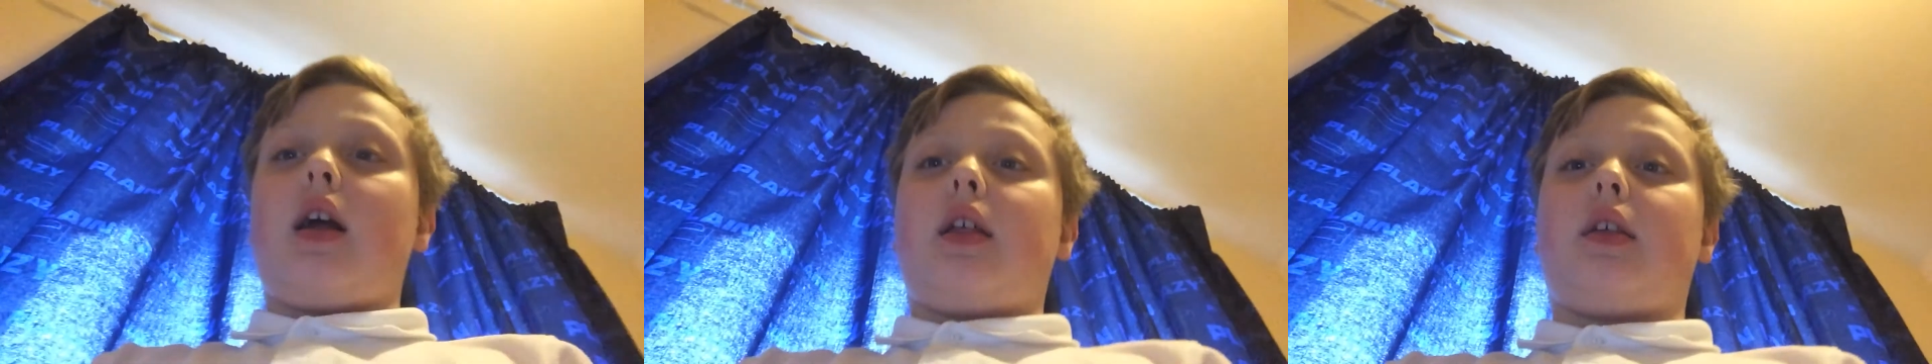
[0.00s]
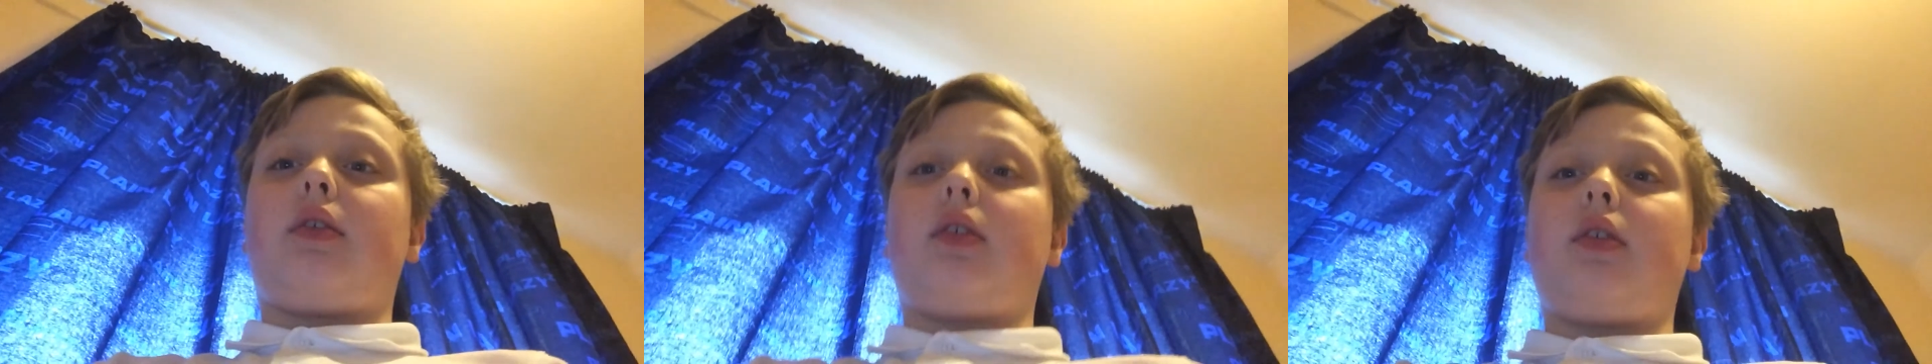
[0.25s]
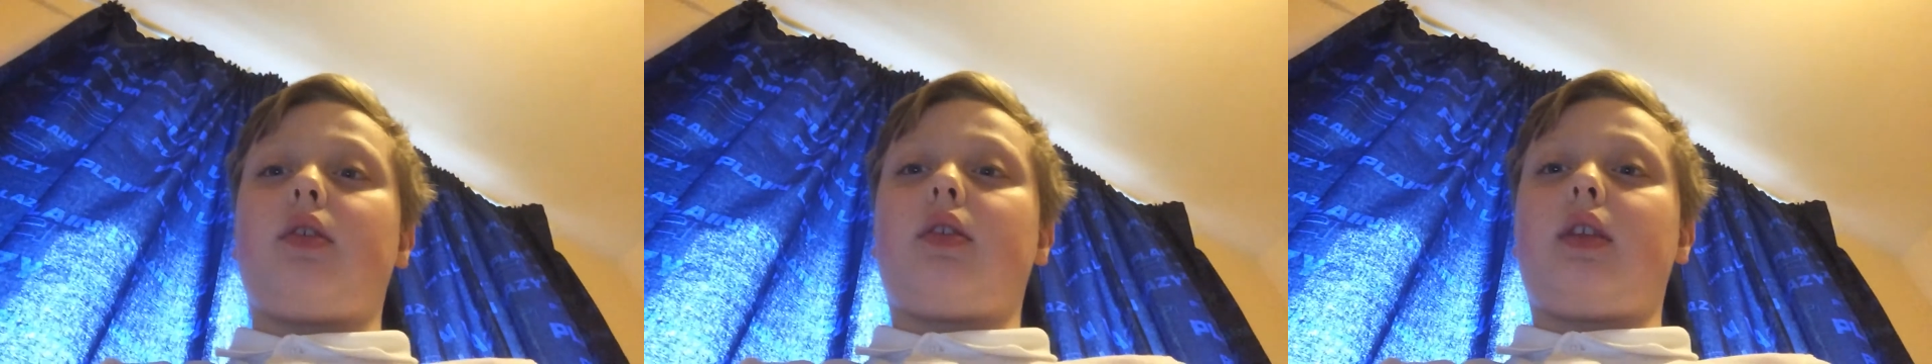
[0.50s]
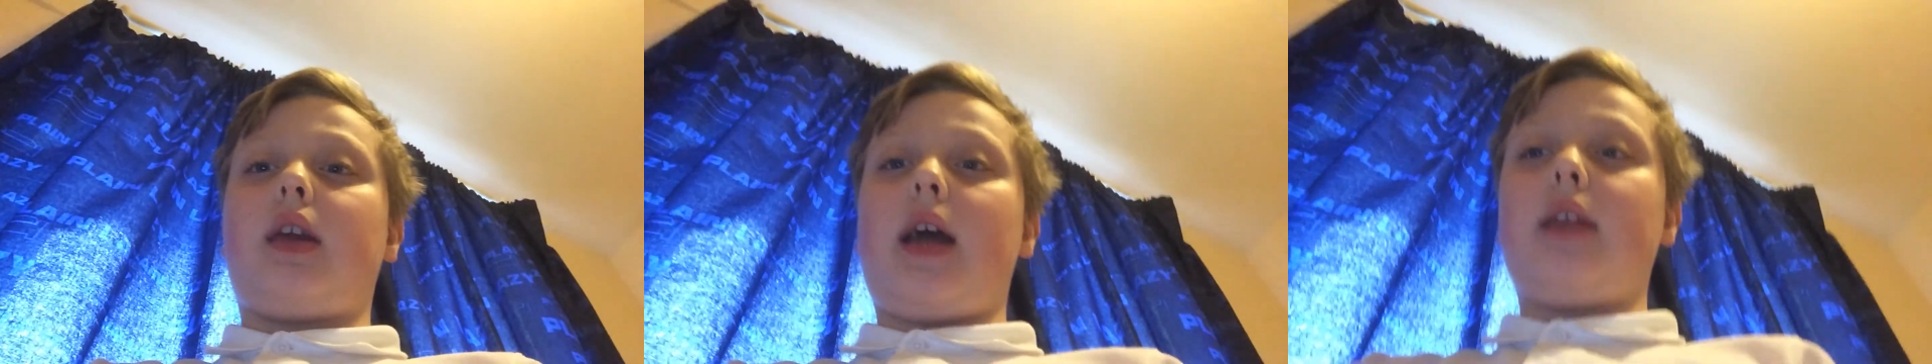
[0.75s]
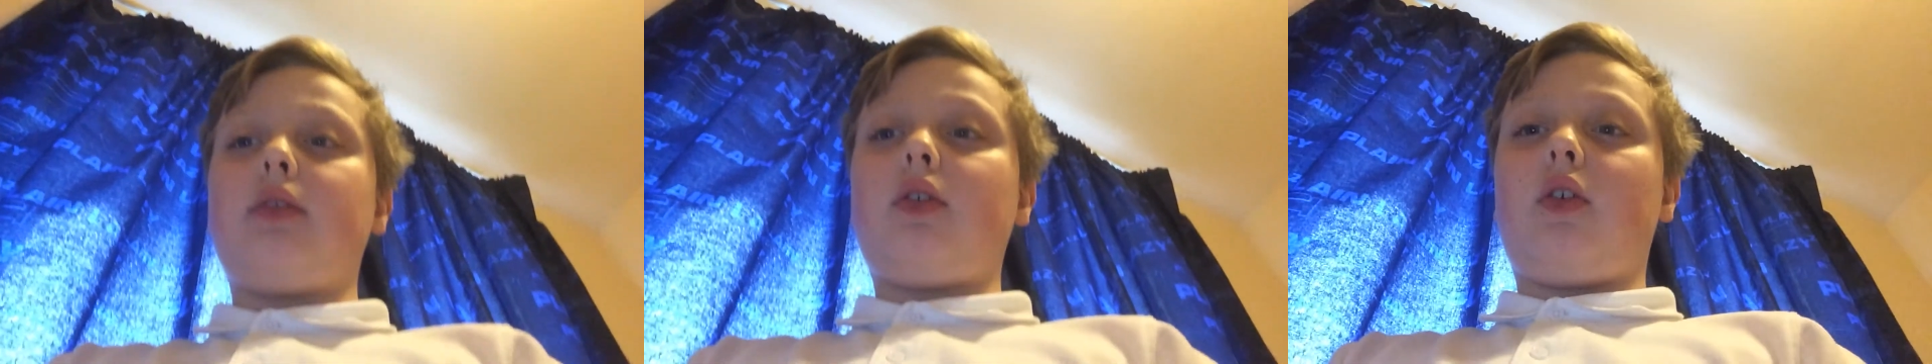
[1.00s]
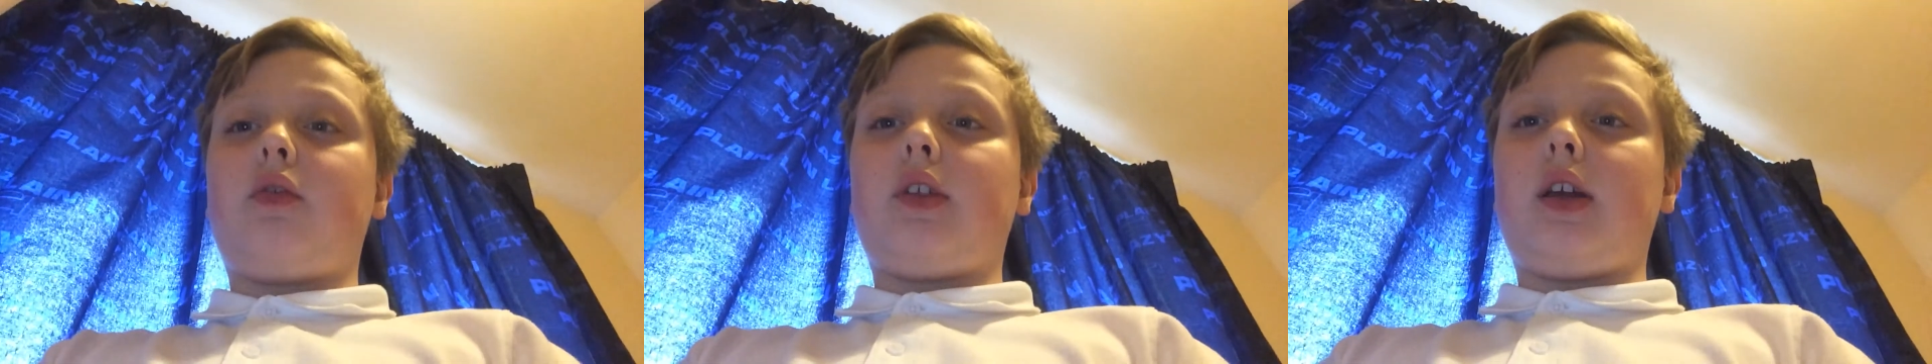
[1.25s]
This is the end
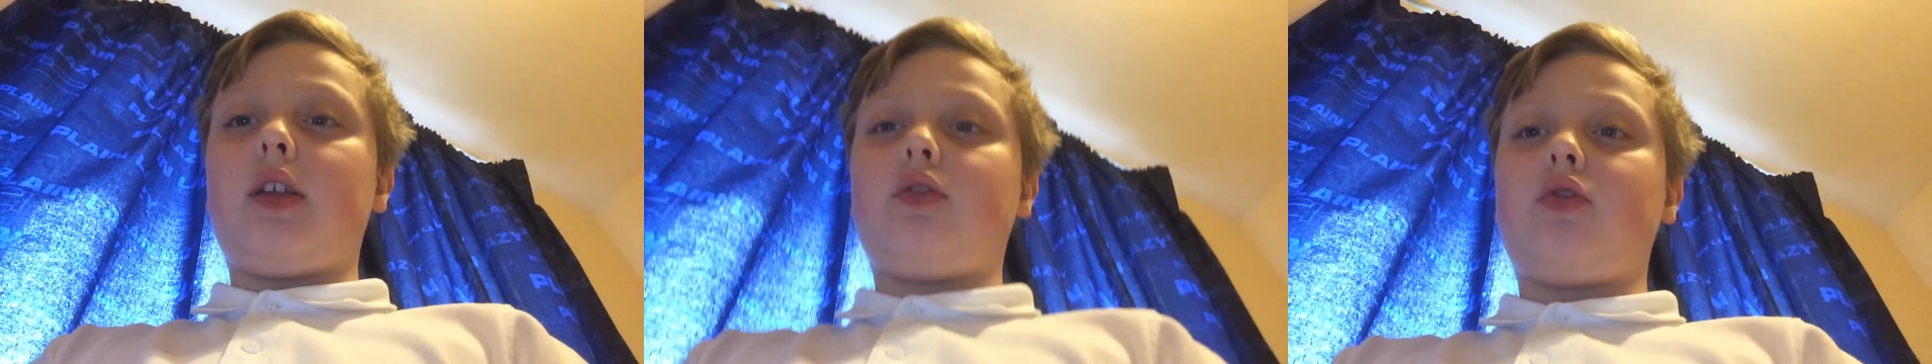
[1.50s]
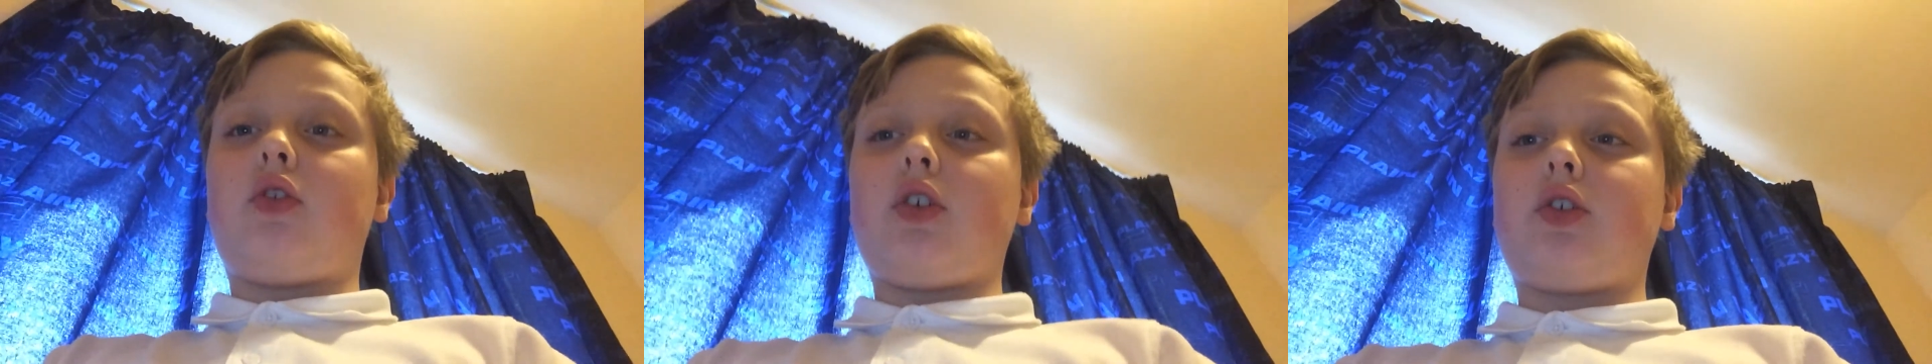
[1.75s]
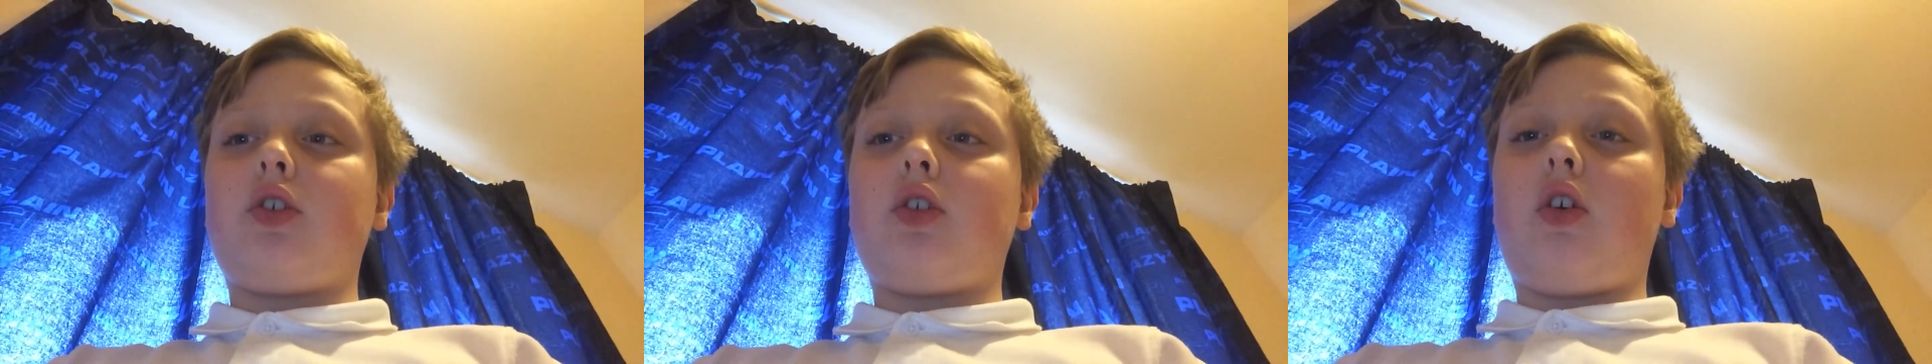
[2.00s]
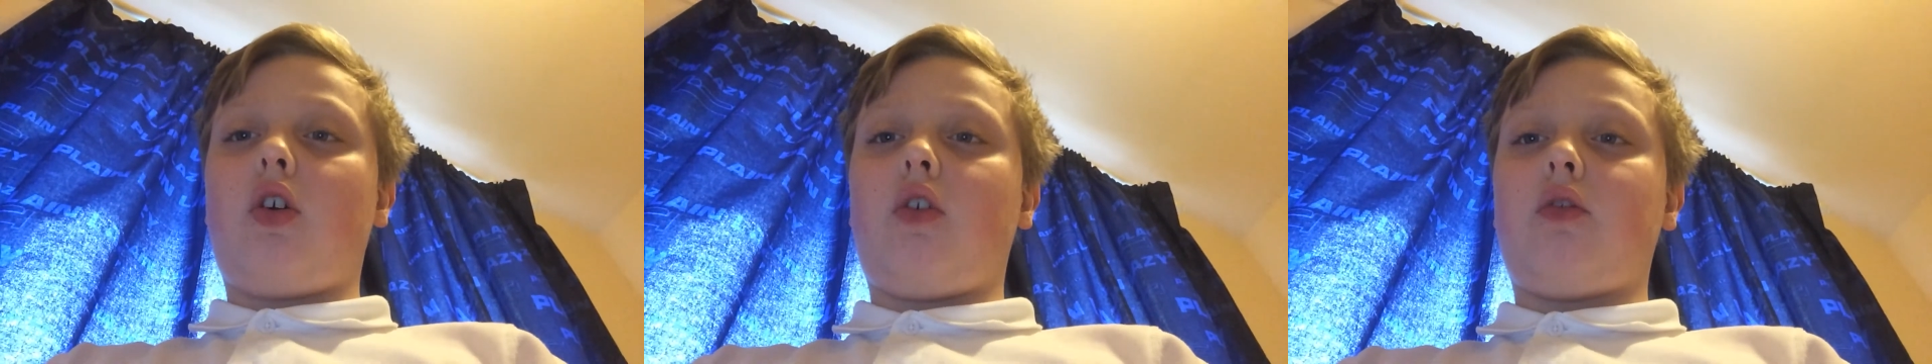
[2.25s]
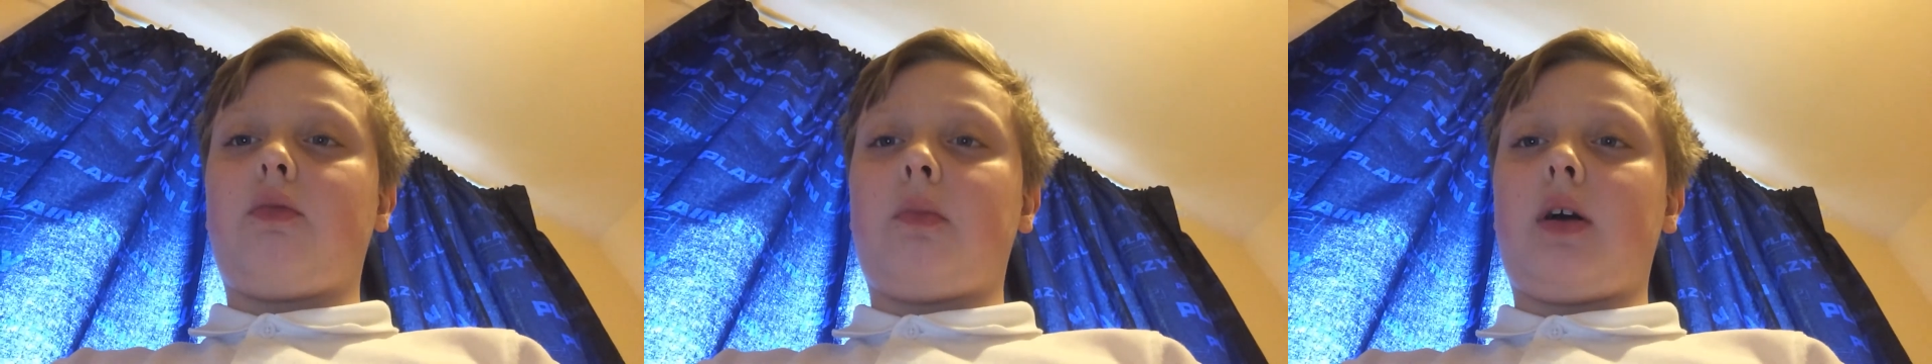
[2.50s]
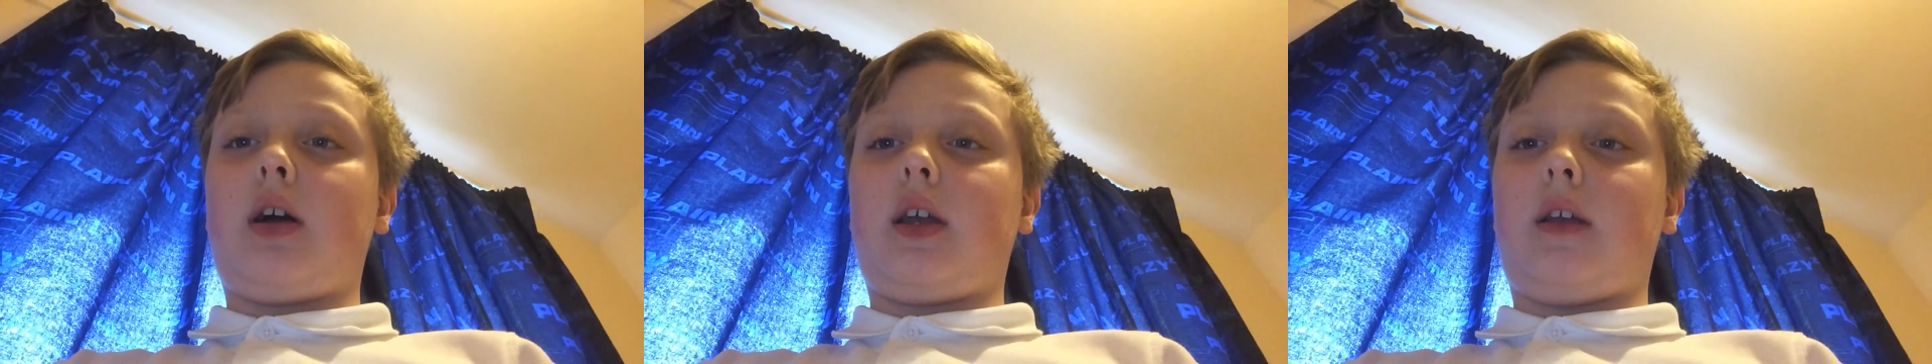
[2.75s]
of the introduction of
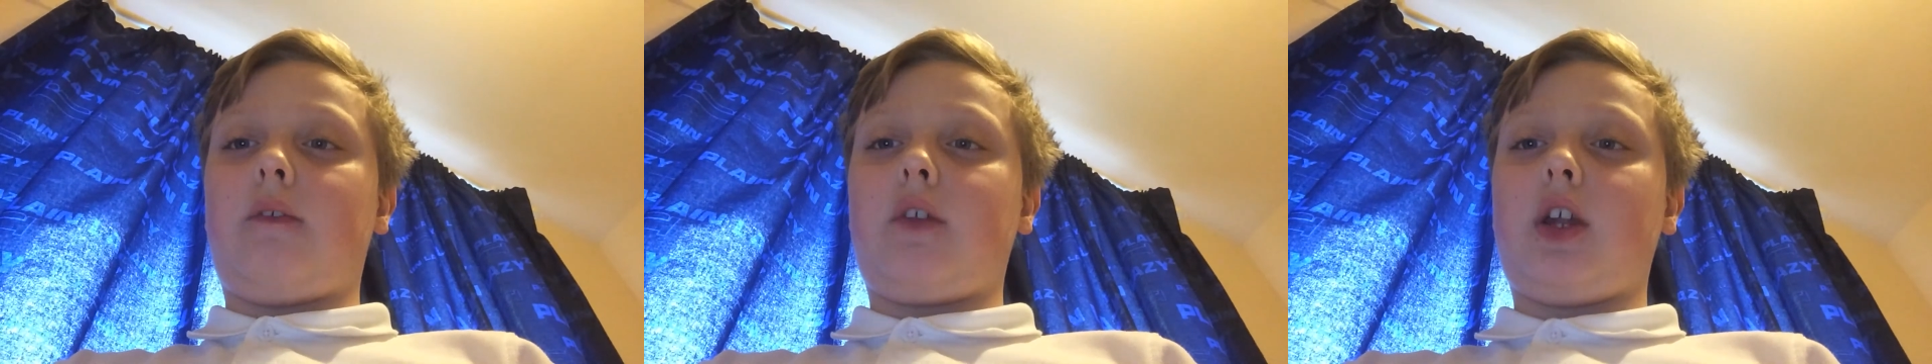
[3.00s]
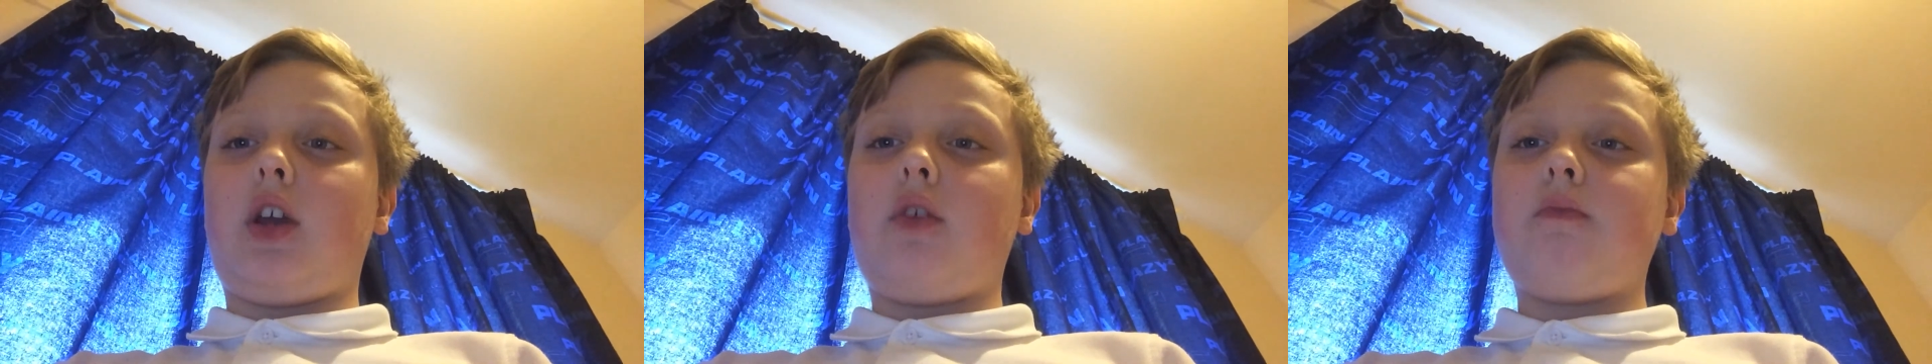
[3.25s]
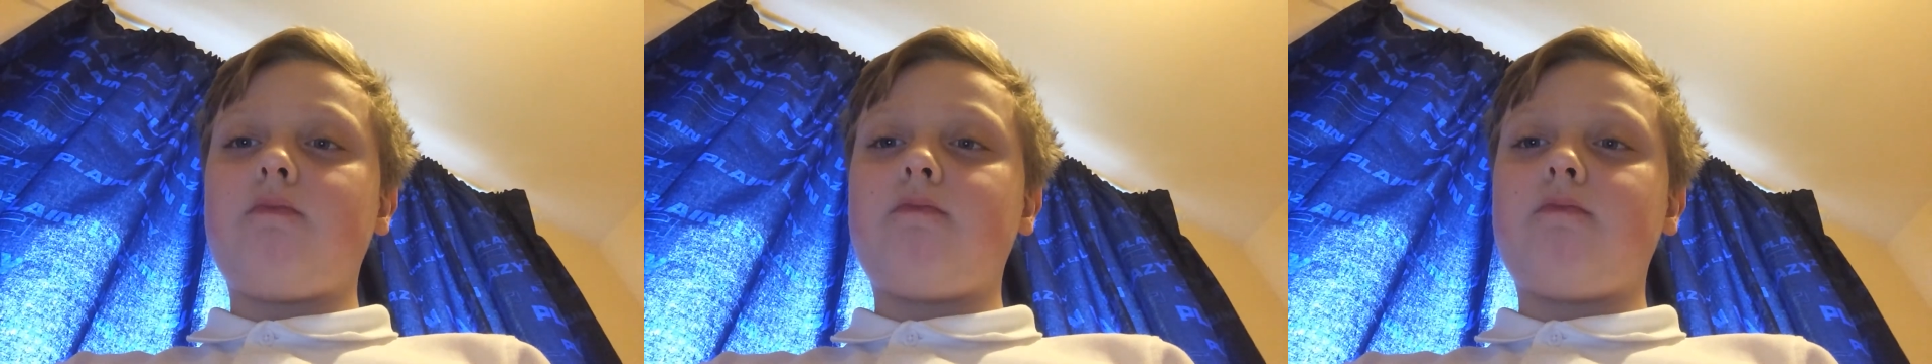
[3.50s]
my video.